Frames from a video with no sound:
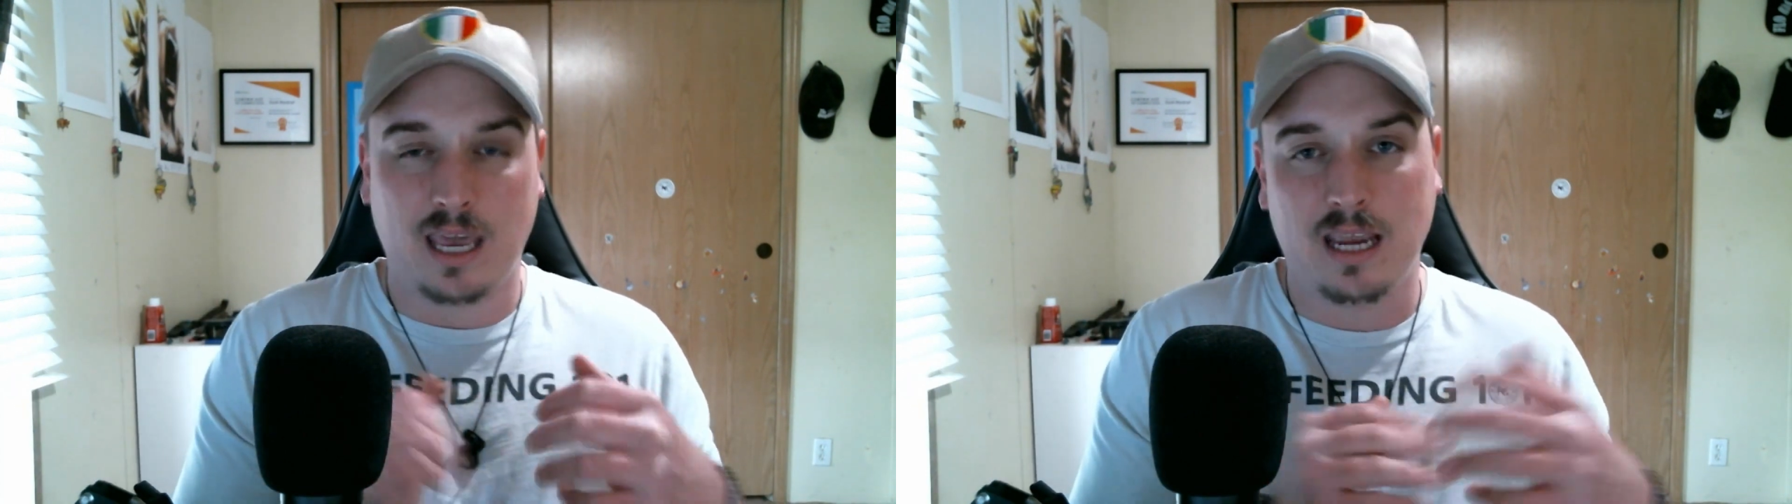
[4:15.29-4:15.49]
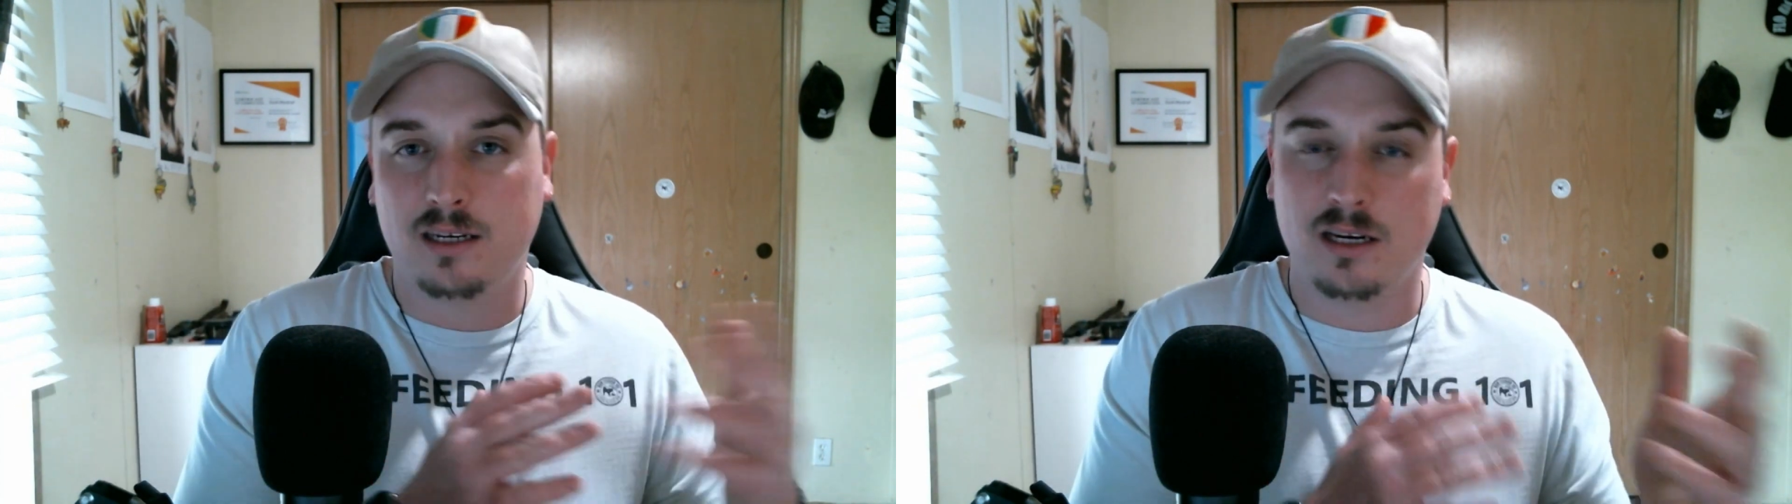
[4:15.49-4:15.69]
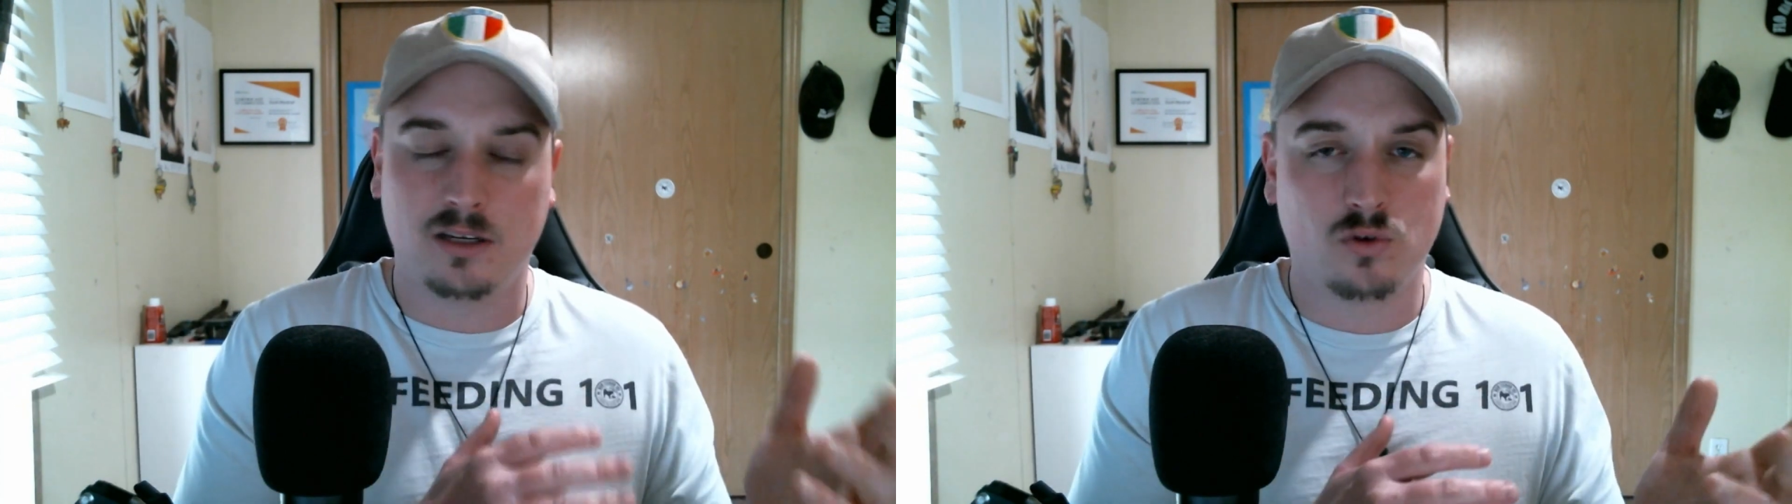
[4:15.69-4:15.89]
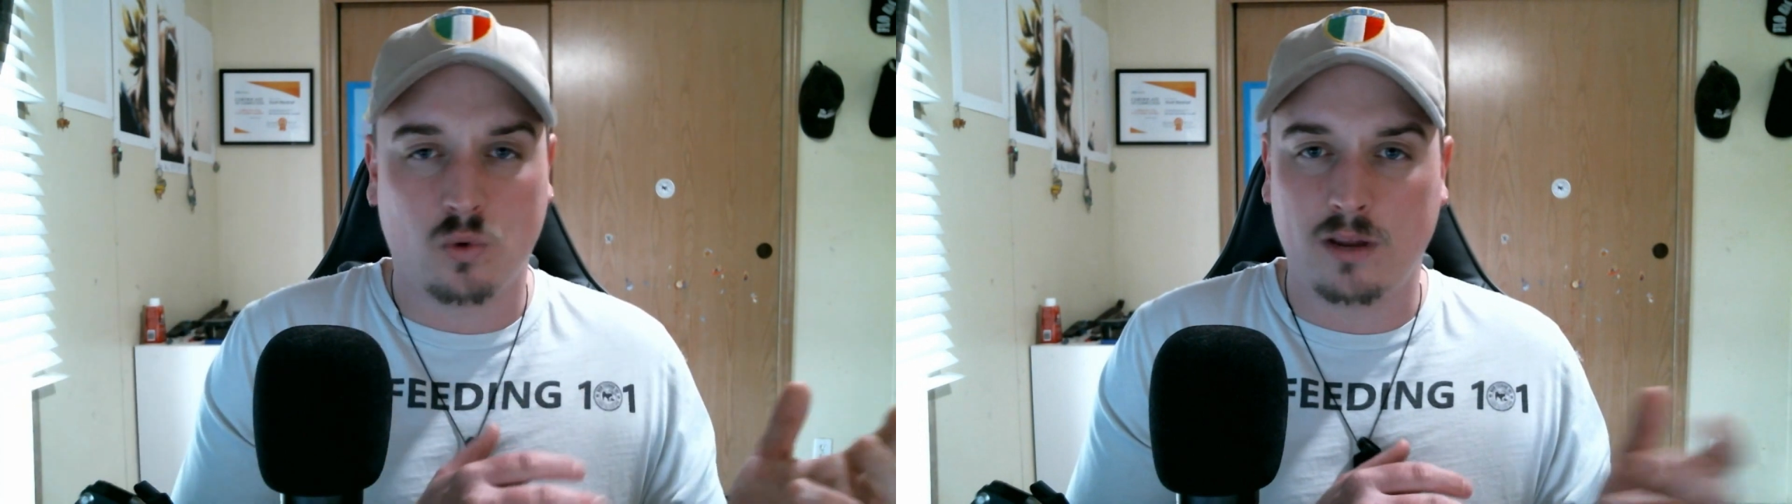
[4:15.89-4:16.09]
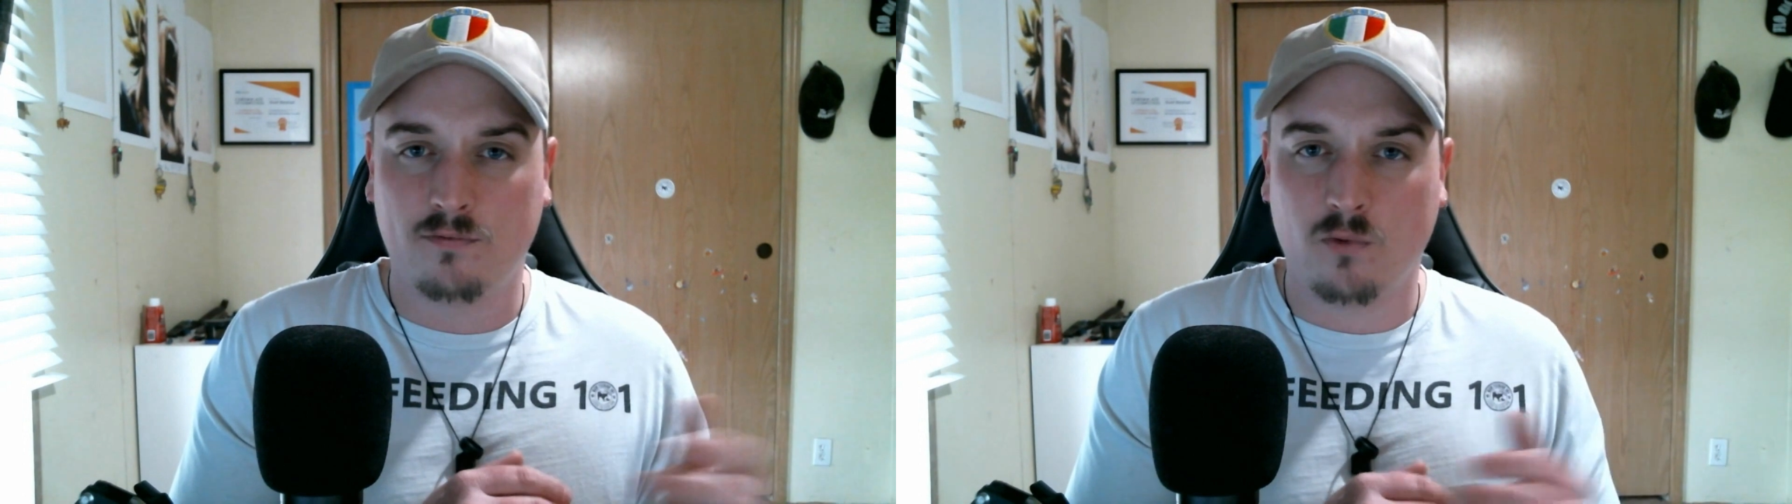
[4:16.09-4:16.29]
18 to
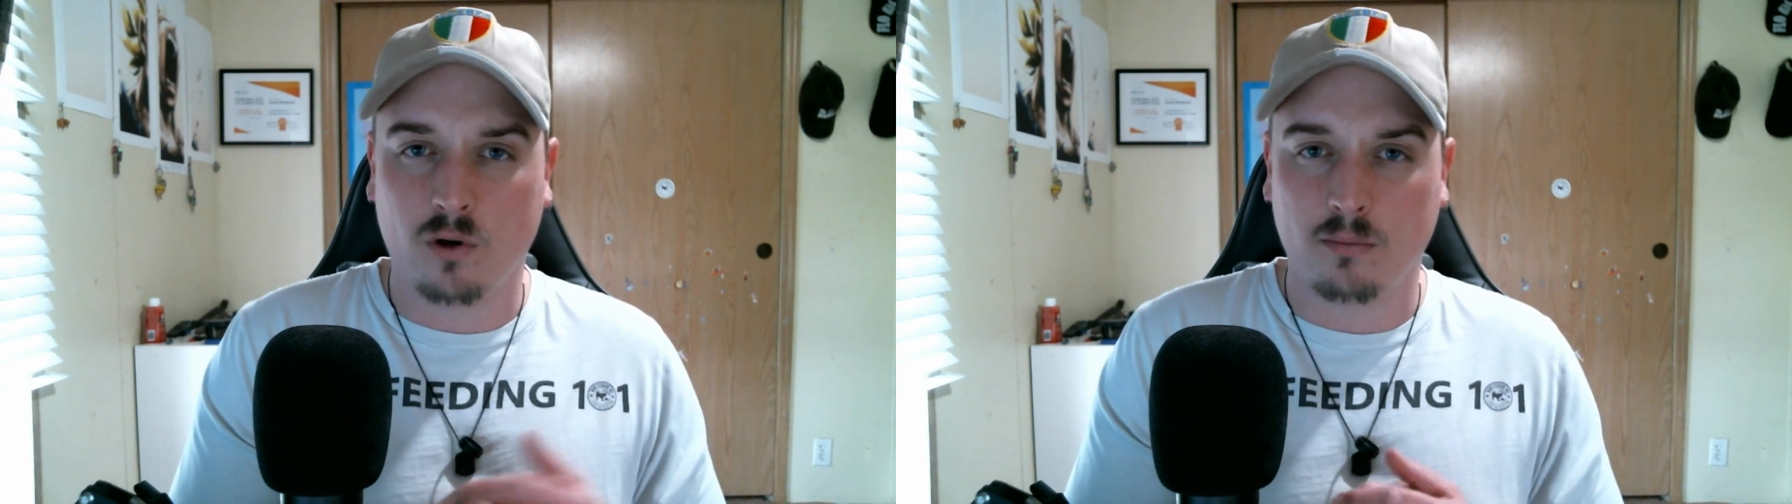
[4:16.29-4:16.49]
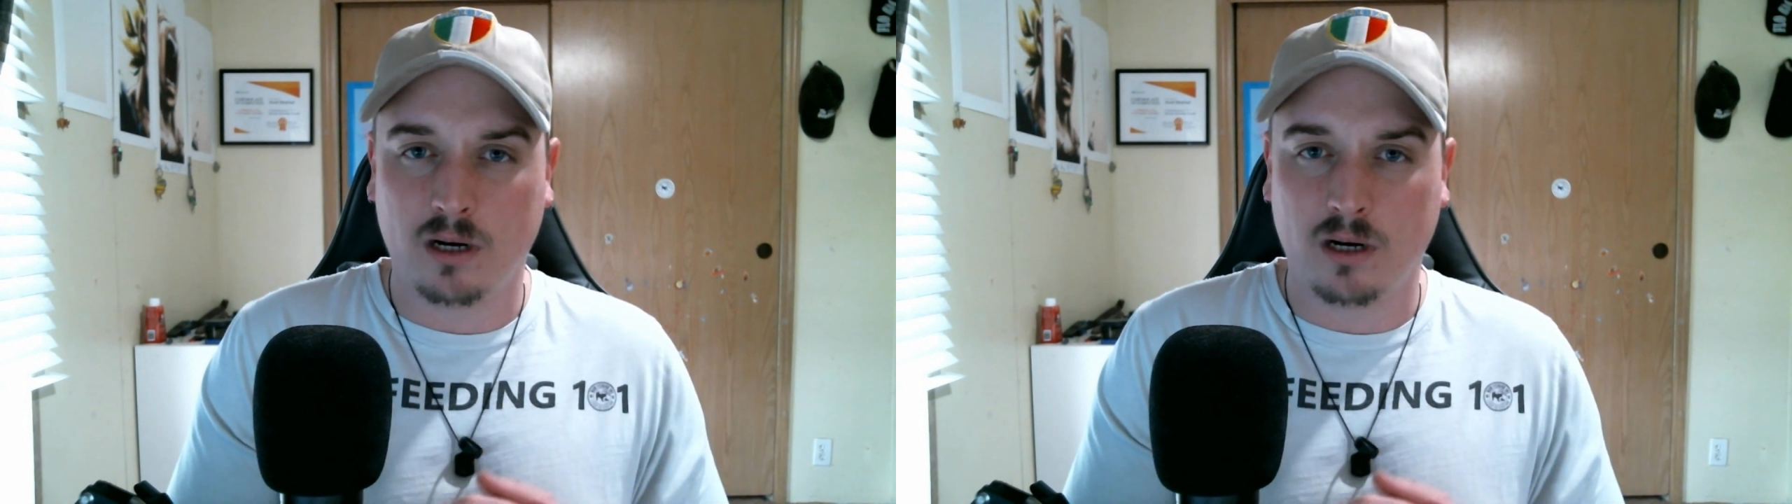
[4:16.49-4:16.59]
24